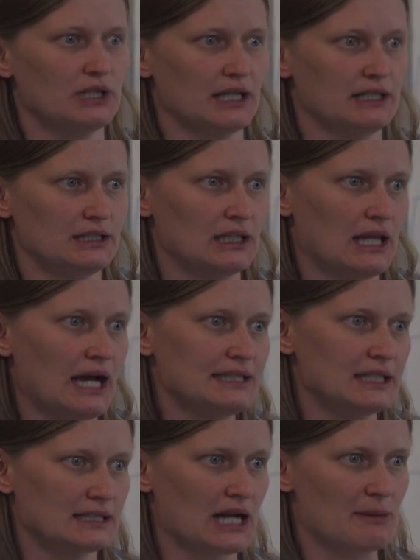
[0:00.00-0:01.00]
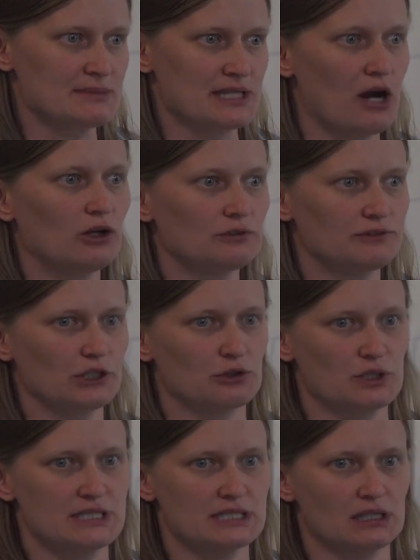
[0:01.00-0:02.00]
that the light that comes out of the
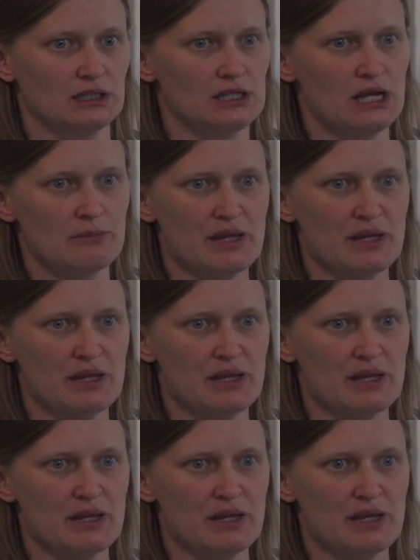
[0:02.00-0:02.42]
crystal